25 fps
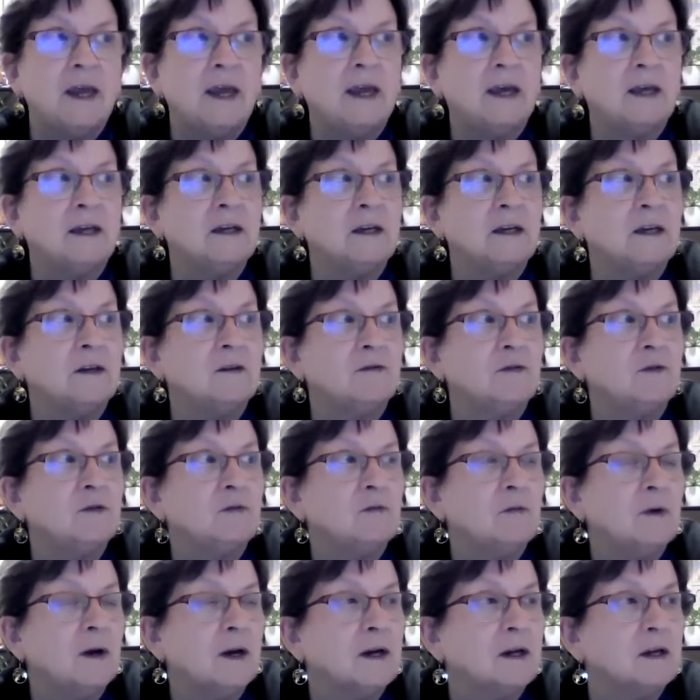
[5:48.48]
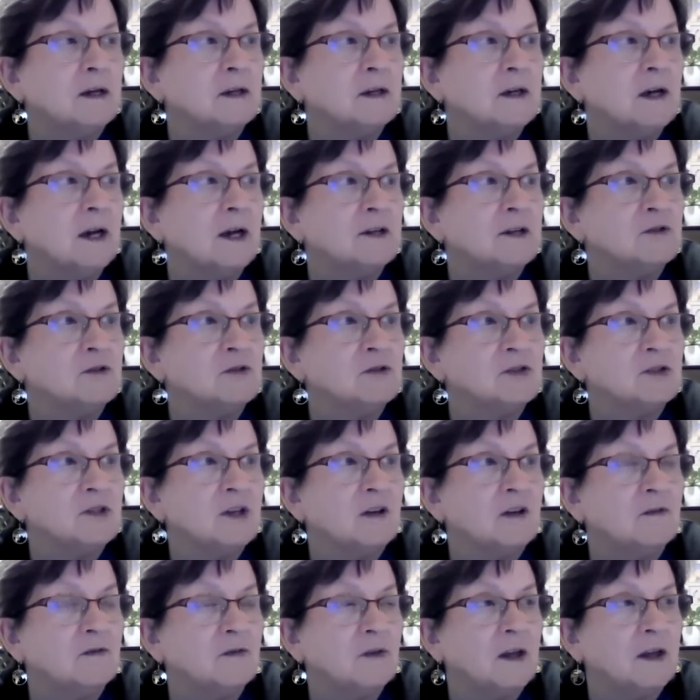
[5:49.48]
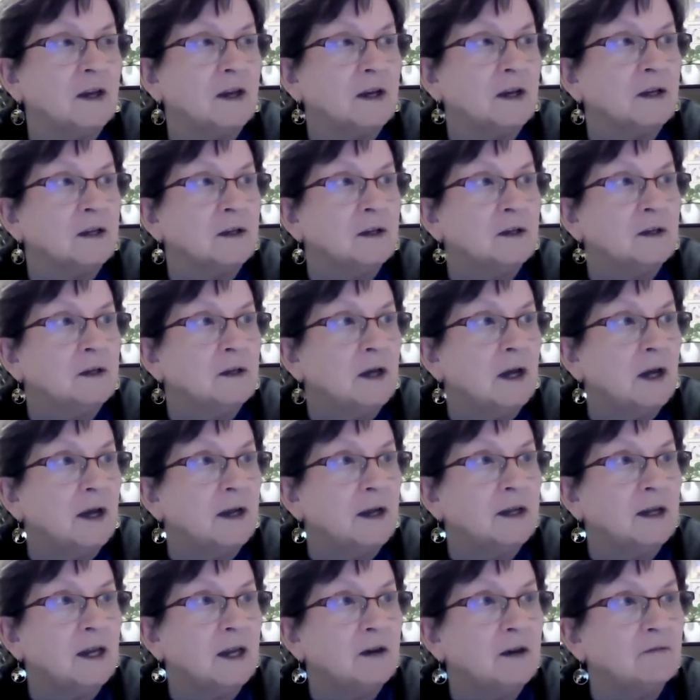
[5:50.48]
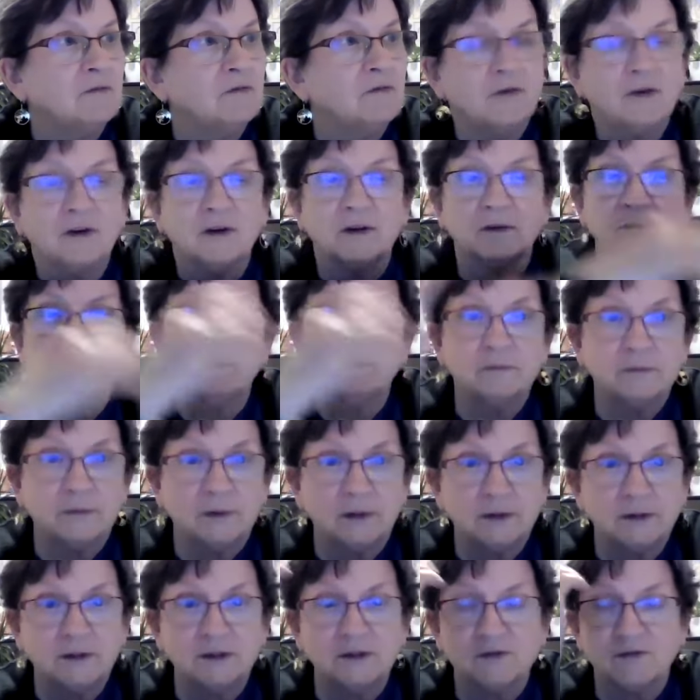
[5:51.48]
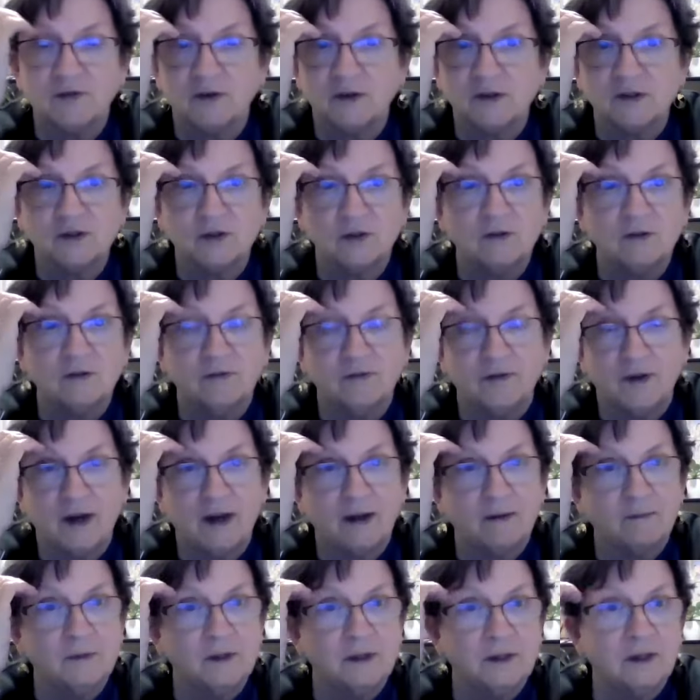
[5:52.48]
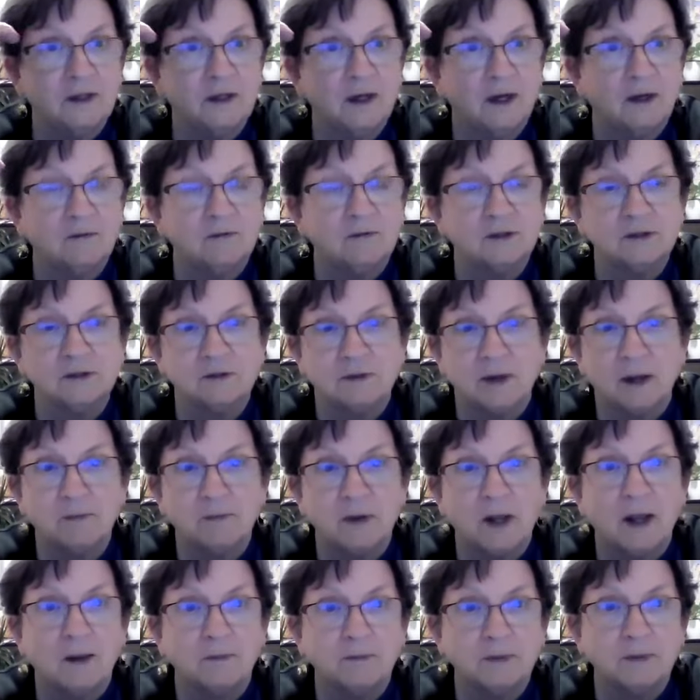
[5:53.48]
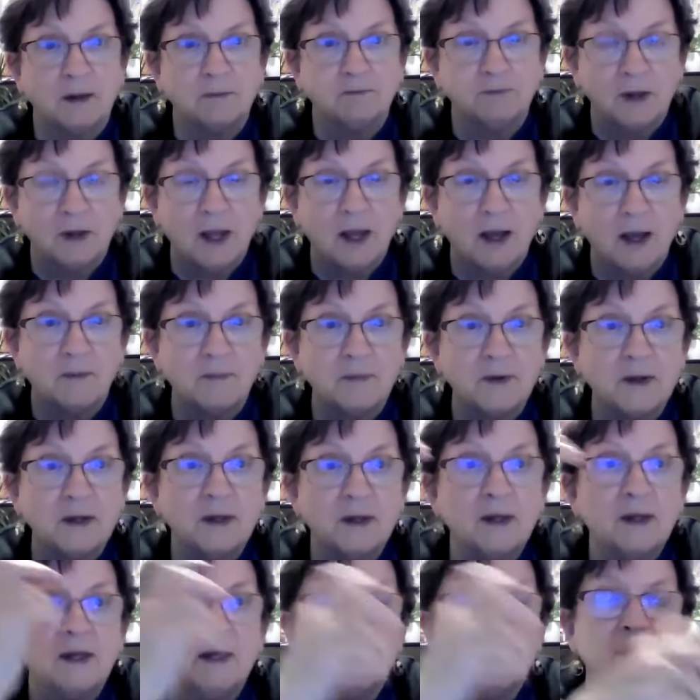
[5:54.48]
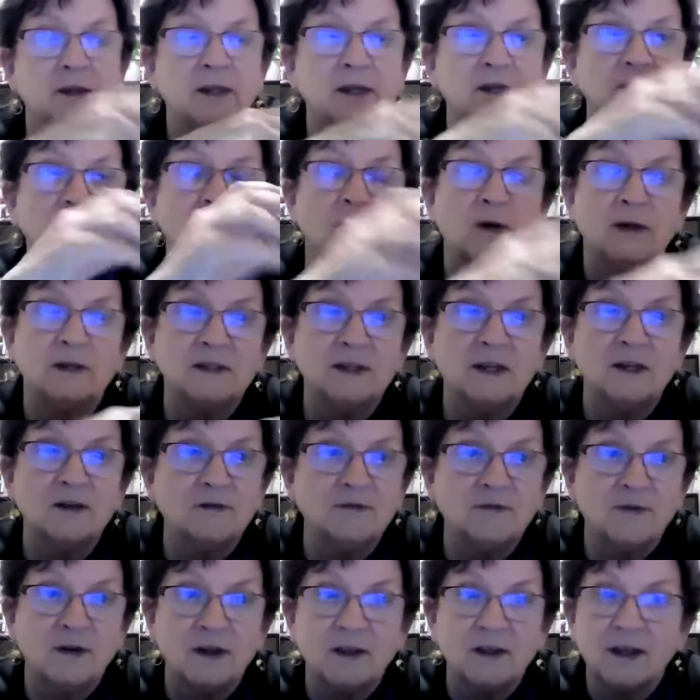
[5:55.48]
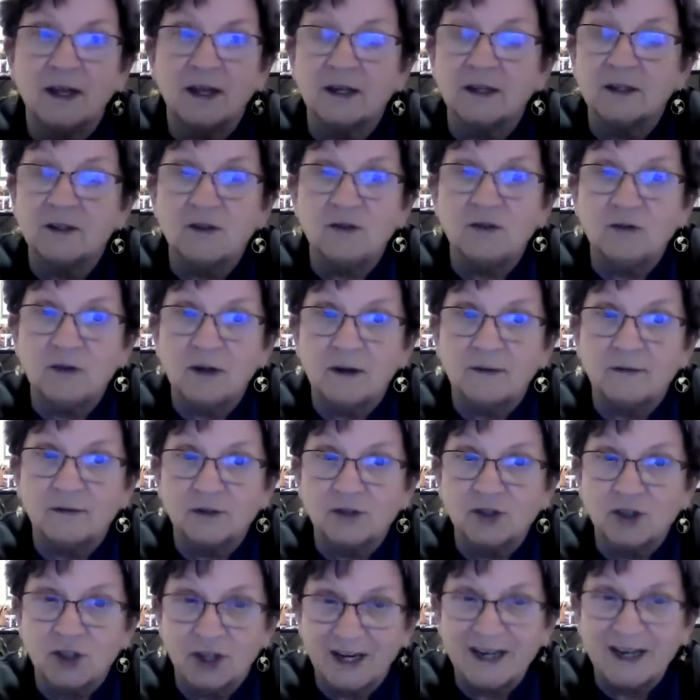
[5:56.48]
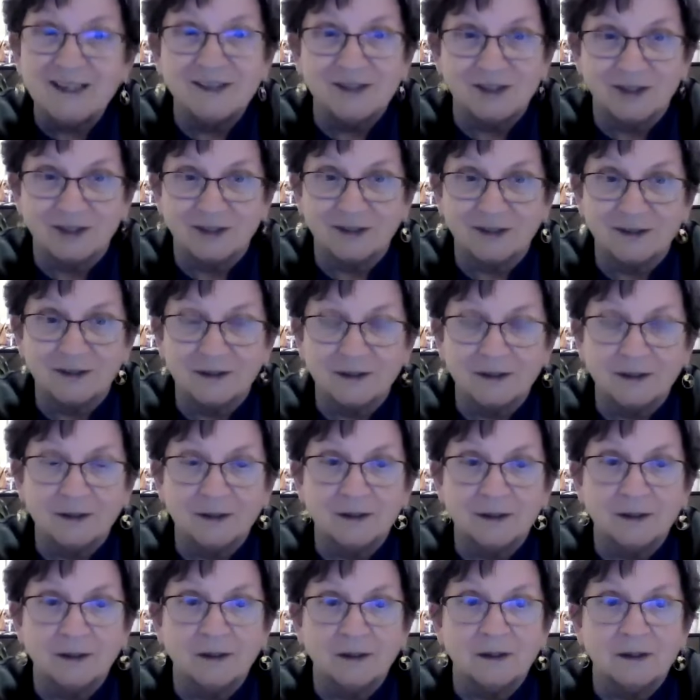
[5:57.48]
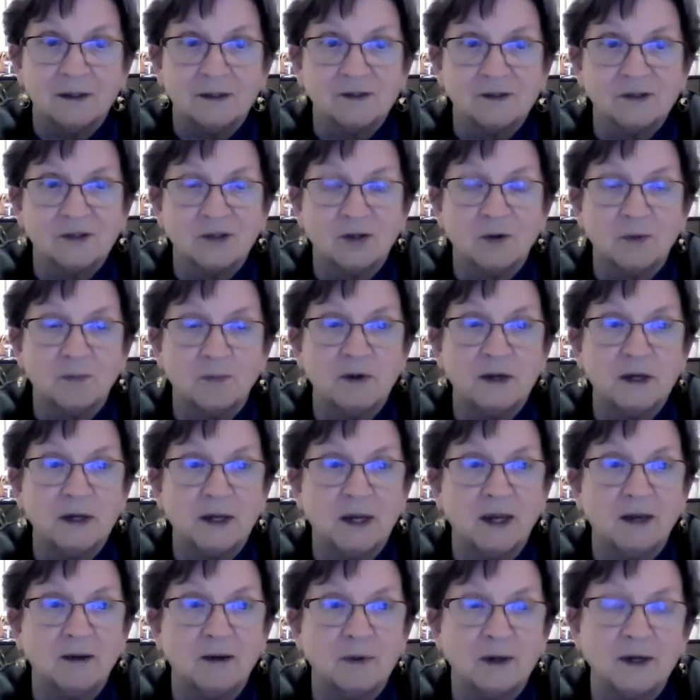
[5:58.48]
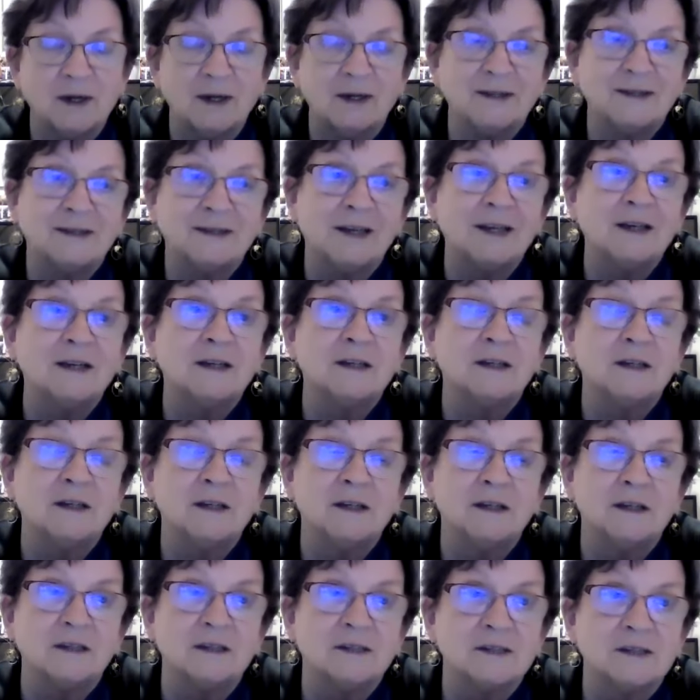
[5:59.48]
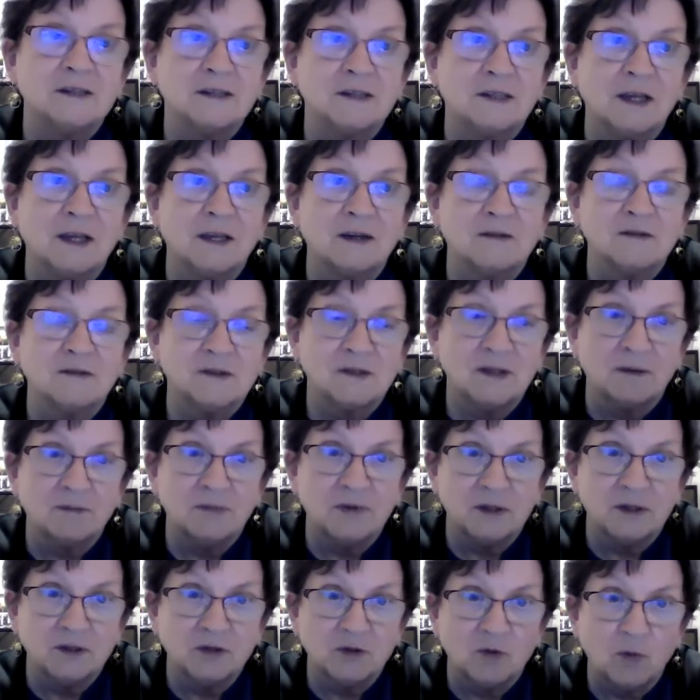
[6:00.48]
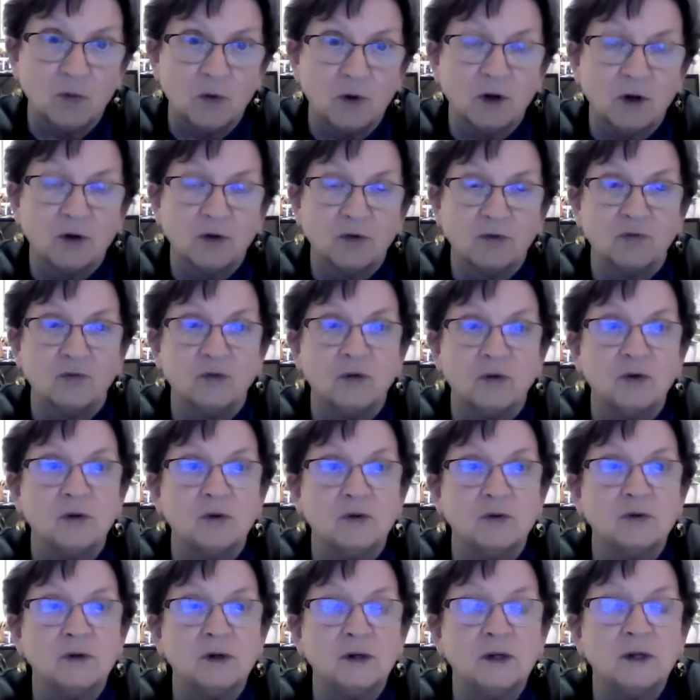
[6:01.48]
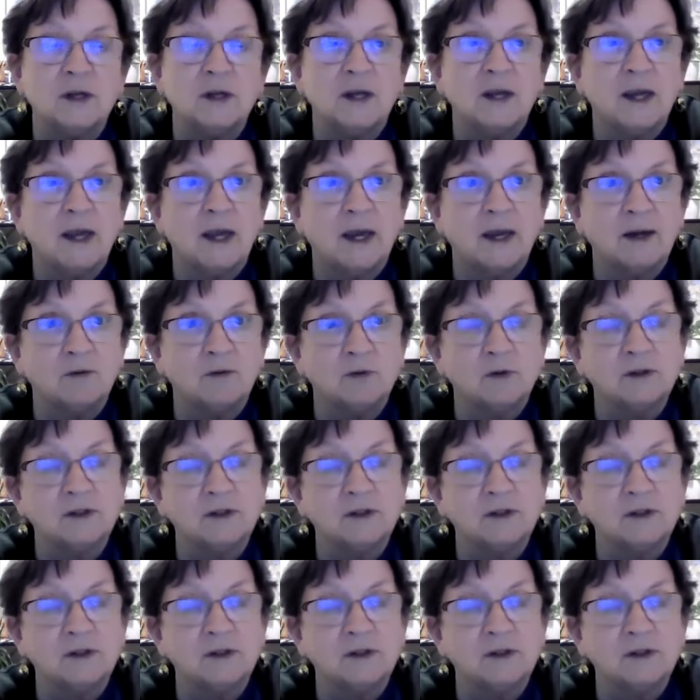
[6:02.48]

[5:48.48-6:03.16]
And if you recognize yourself, like, I came from a dysfunctional family, I was da blah, blah, blah, then you identify that and you never change it. So it became an identity instead of something to work through and